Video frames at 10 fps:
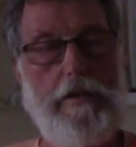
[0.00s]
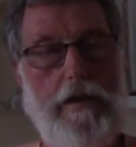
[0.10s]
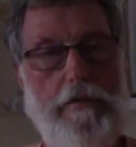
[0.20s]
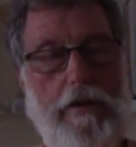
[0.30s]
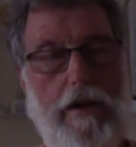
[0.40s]

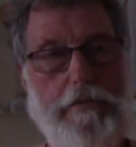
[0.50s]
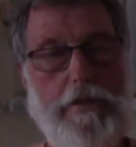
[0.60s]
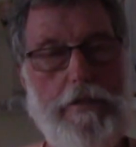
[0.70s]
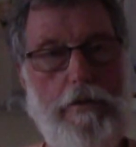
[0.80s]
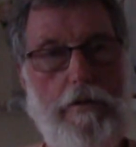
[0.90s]
of the
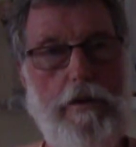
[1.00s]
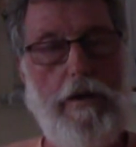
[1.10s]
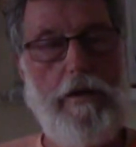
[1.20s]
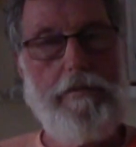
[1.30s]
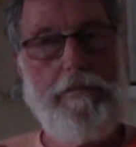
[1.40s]
Ramakrishna
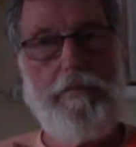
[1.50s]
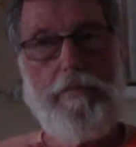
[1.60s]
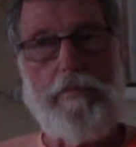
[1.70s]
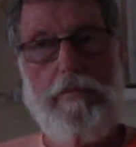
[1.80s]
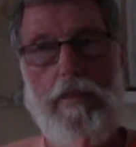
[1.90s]
order,
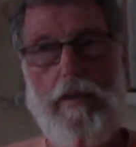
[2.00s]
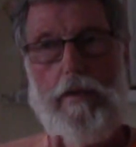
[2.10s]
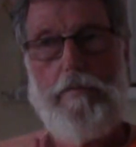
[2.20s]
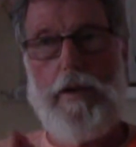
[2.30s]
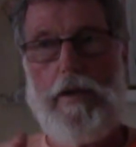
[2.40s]

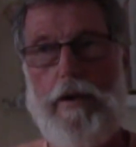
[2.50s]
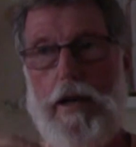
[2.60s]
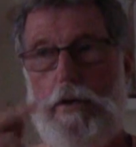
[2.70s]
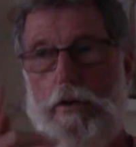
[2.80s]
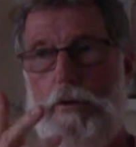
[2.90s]
my
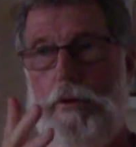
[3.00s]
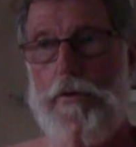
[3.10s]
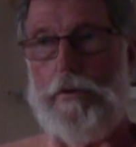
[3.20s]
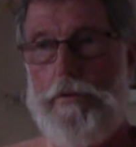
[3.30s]
grand guru,